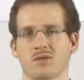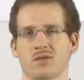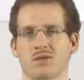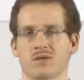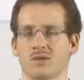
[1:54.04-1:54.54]

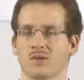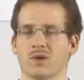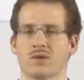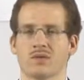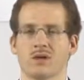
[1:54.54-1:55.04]
Hoare. It's
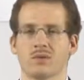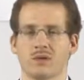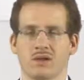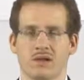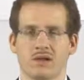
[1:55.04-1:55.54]
freely
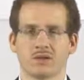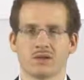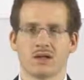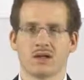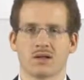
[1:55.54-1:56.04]
available on the
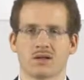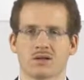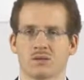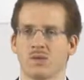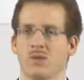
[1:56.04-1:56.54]
internet and
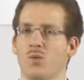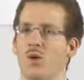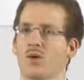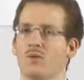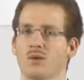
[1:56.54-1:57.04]
it's really
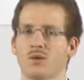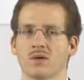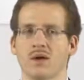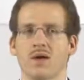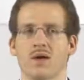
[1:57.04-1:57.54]
worth a
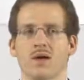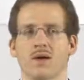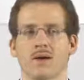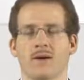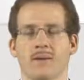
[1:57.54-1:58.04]
look.
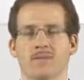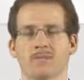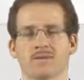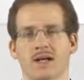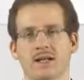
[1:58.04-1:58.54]
And
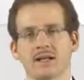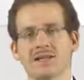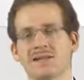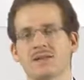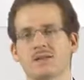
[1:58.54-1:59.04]

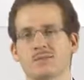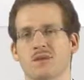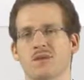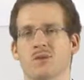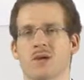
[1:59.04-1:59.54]
in
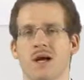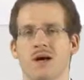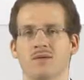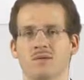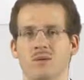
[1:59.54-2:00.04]
CSP we
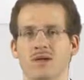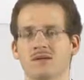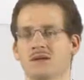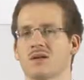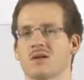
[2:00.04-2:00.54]
have one
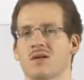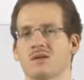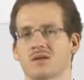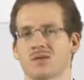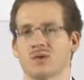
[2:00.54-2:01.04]
single
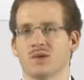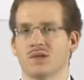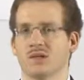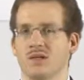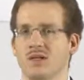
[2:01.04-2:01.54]
concept, which
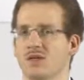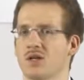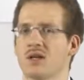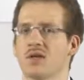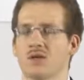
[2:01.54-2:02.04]
is the
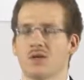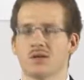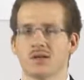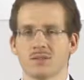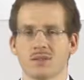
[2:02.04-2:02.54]
channel
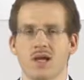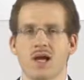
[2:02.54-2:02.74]
concept.